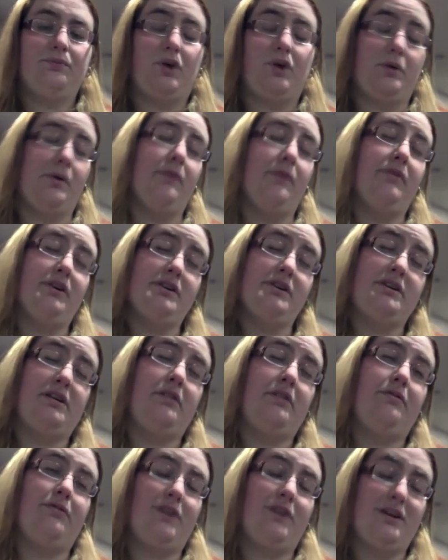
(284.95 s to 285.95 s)
very dear
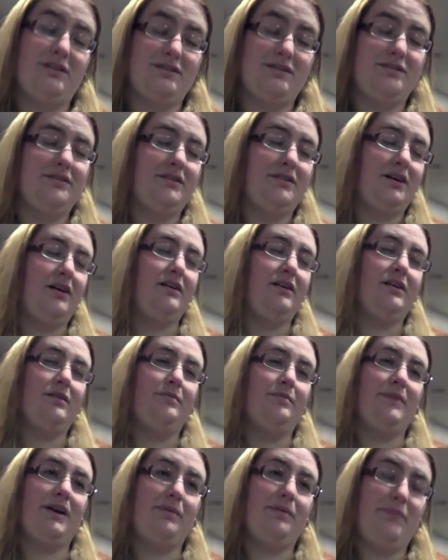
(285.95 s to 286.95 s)
friends
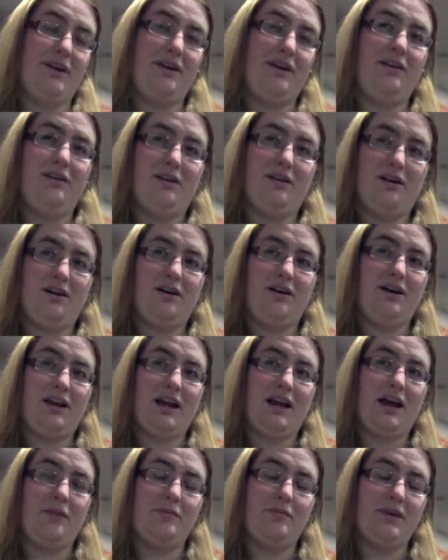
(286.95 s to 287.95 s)
made me an
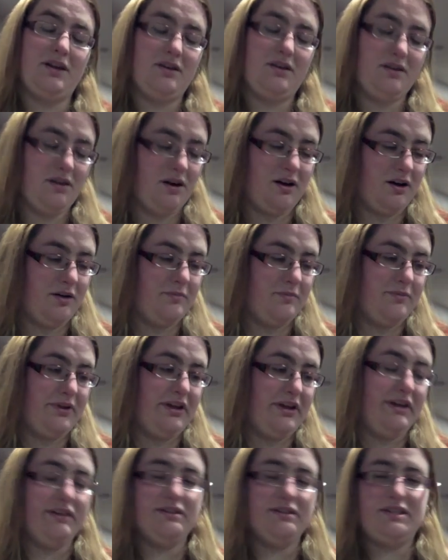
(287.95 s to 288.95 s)
admin.
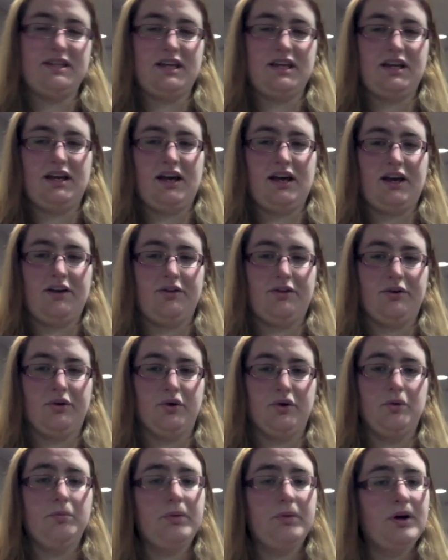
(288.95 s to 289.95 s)
He's the head of the group.